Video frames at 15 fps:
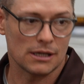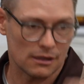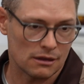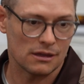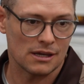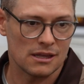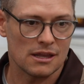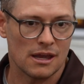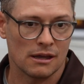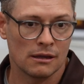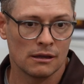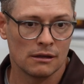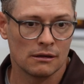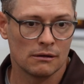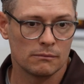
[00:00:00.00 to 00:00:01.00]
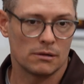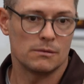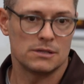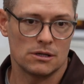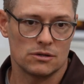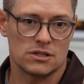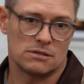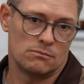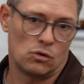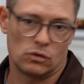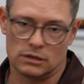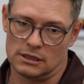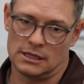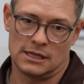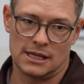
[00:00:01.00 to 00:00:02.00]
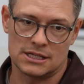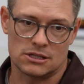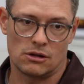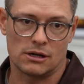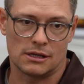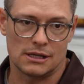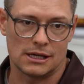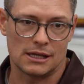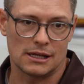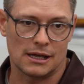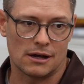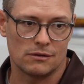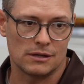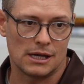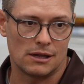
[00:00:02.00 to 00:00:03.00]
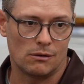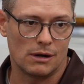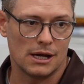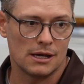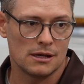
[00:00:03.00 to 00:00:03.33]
Thinking about how today's performance played out, it's fair to